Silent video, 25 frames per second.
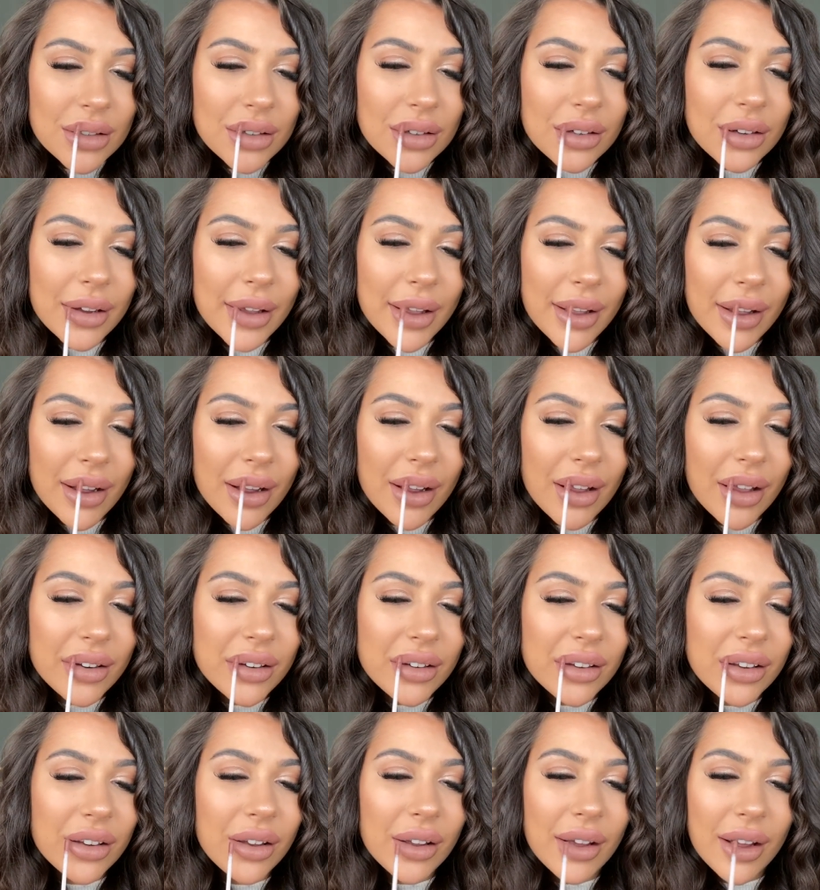where I
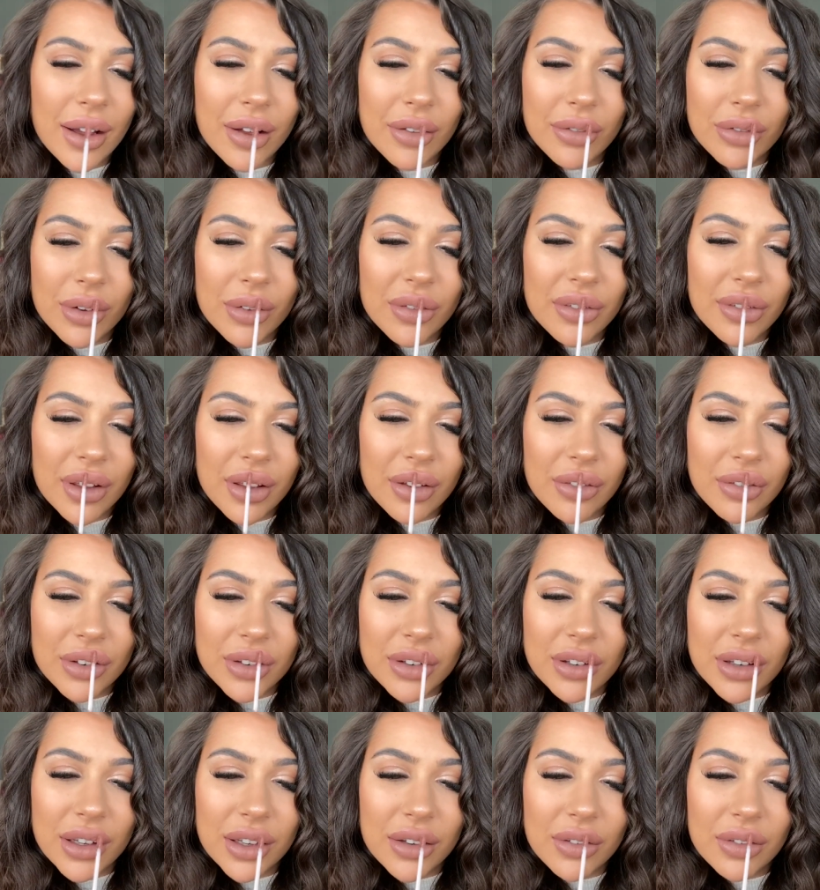do have a bit of a
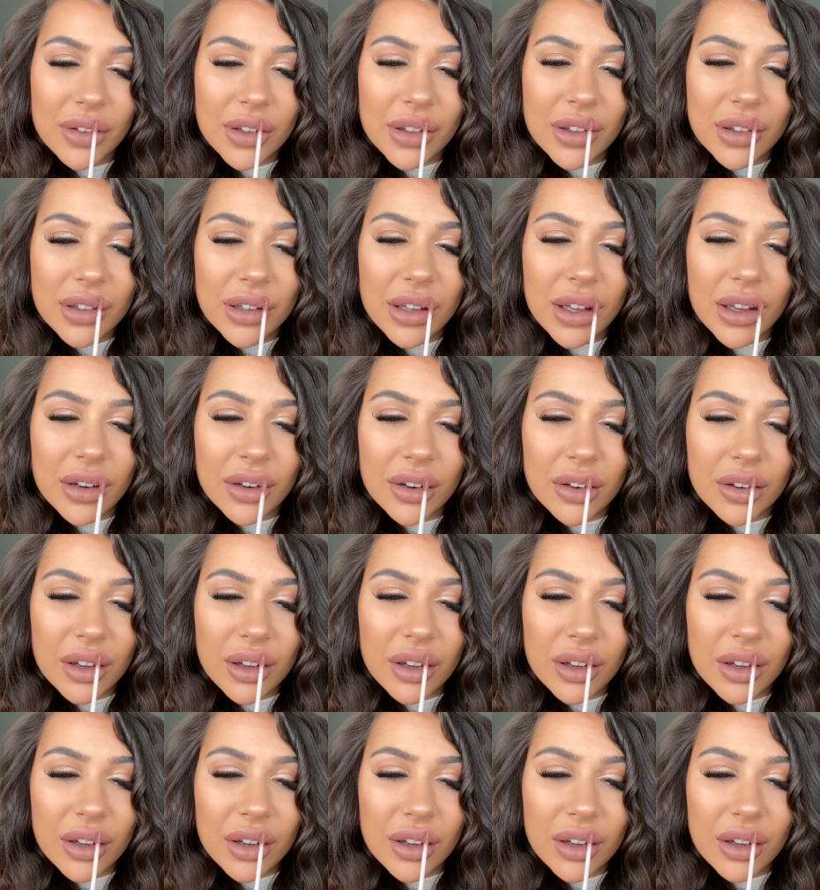deeper skin